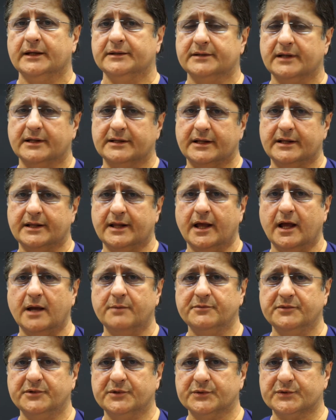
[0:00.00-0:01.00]
that allowed
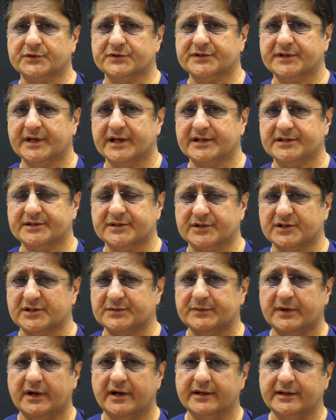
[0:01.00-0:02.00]
me to assess the
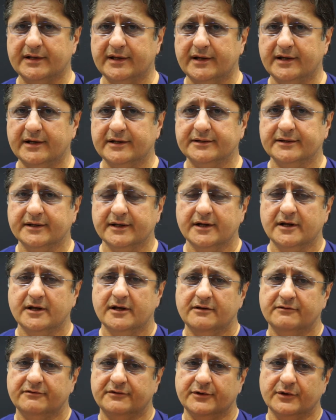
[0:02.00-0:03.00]
smile line.
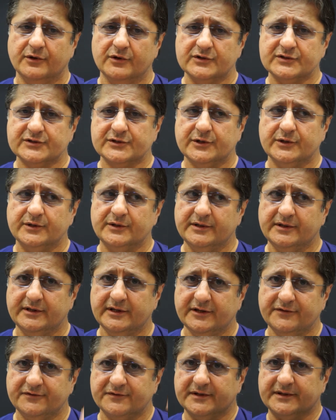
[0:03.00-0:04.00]
We also
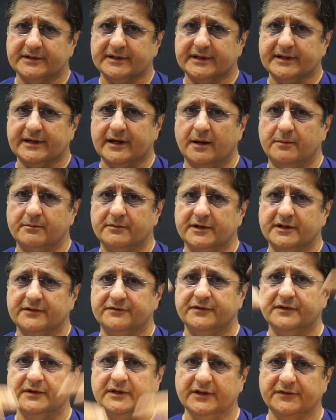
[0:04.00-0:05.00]
lifted the gum
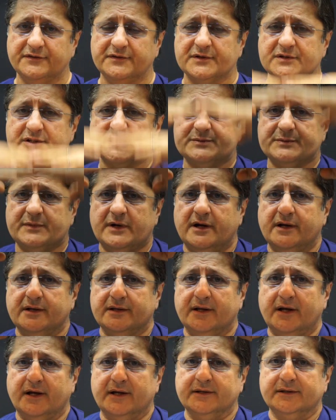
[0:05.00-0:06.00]
lift. We lifted the smile
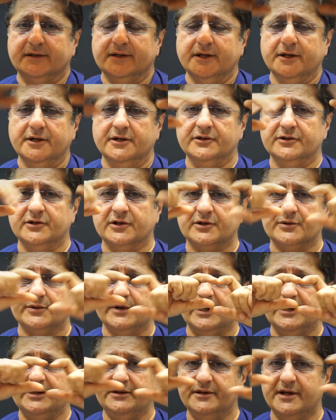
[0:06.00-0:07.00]
line to
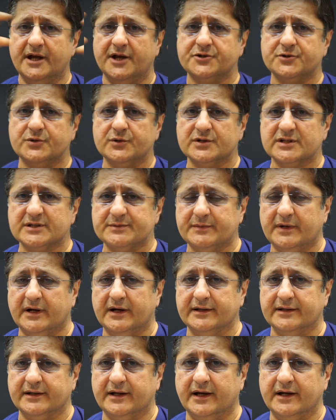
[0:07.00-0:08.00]
create natural
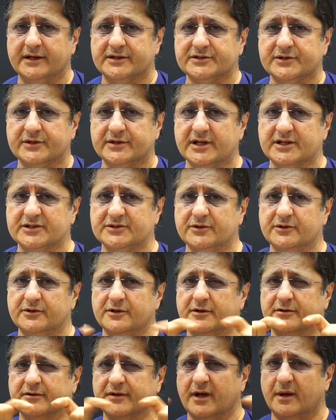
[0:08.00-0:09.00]
smile lines so there's no
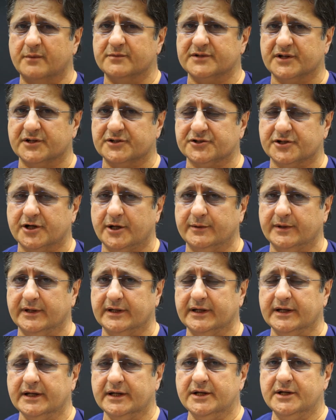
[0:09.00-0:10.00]
lower gums are
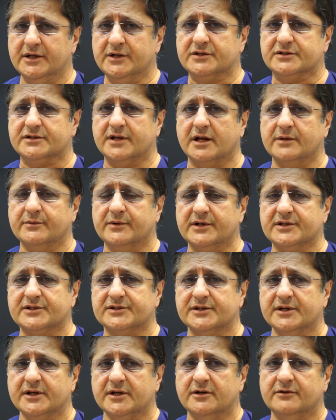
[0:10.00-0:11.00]
showing. So in other
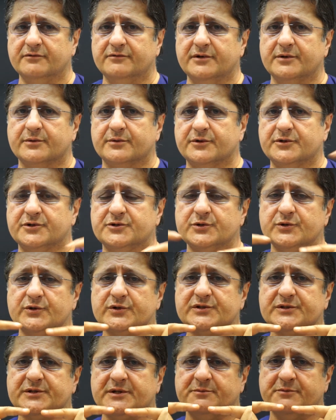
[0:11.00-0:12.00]
words, we
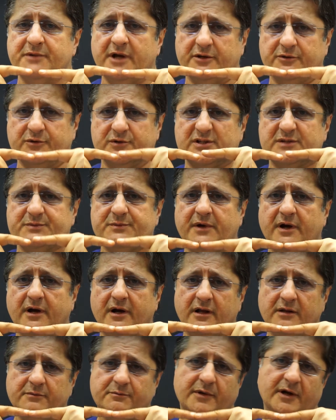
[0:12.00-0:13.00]
reduced the amount of
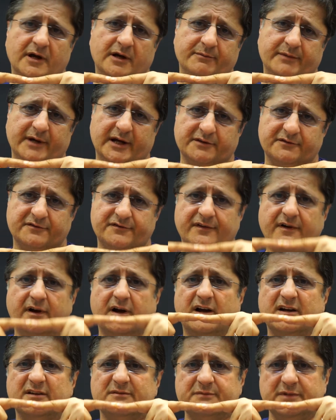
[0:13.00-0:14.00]
smile by about
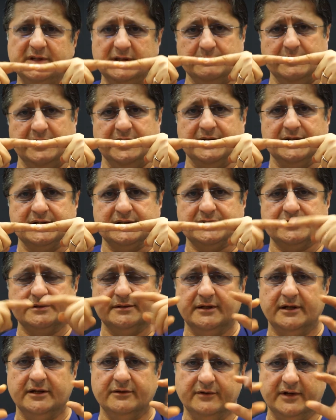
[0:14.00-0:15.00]
5 millimeters.
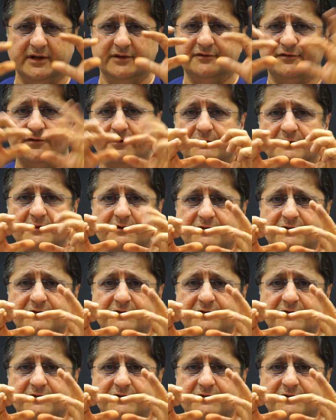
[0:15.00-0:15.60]
It went from the